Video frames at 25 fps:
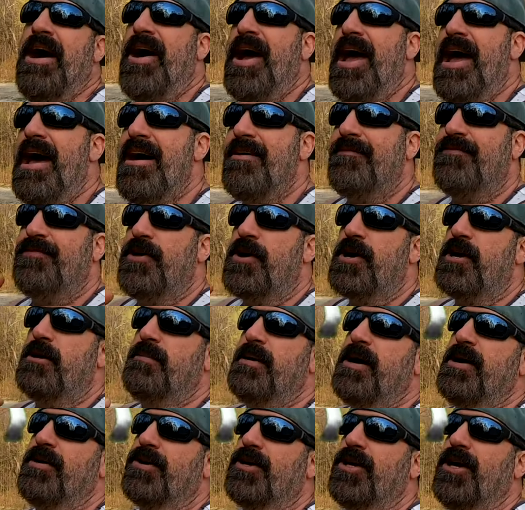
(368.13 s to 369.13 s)
I have thought
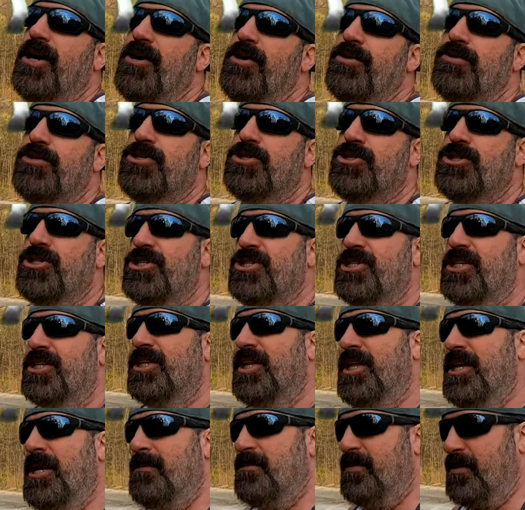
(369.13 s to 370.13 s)
about goats just to
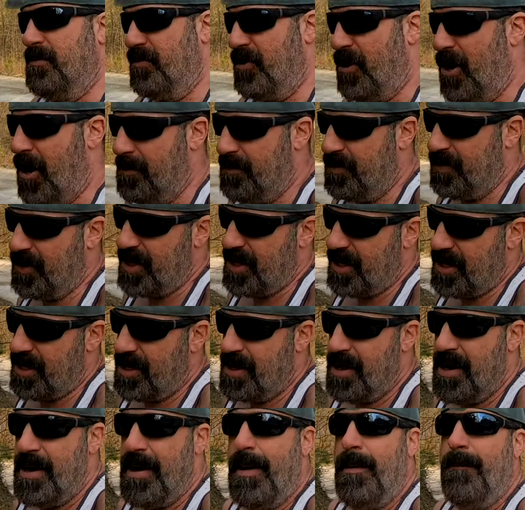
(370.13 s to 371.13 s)
clean up the property,
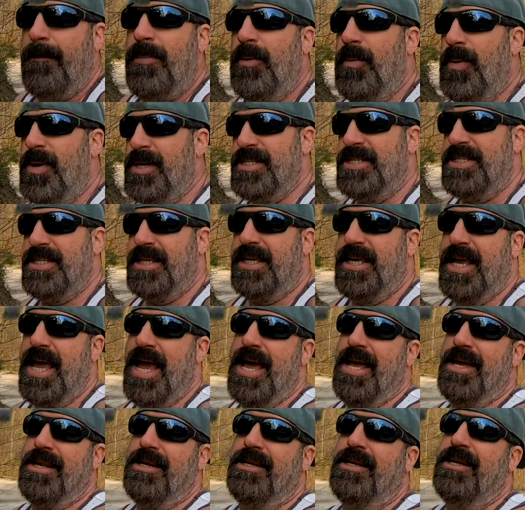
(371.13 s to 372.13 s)
but once
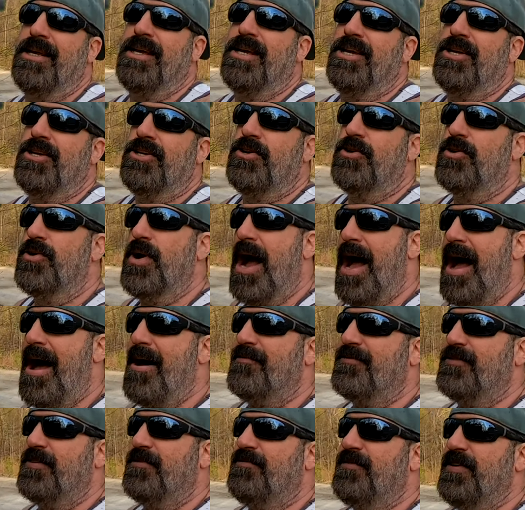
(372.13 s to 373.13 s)
again, you
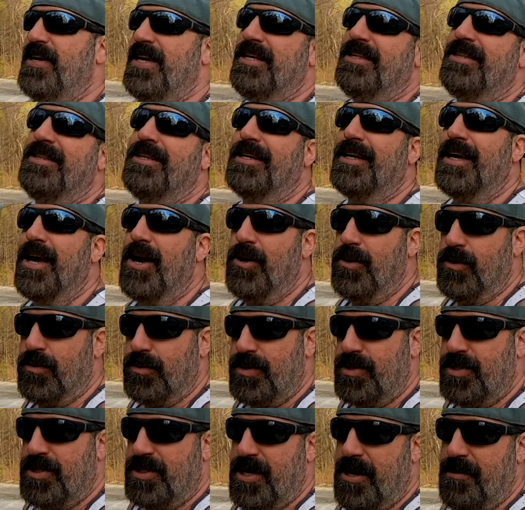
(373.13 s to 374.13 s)
have to feed the
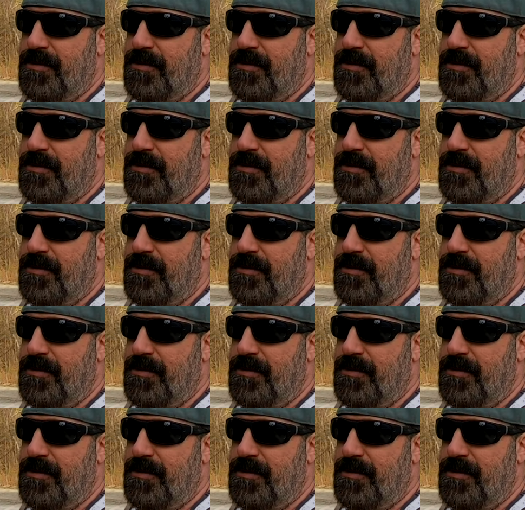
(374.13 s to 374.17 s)
goats.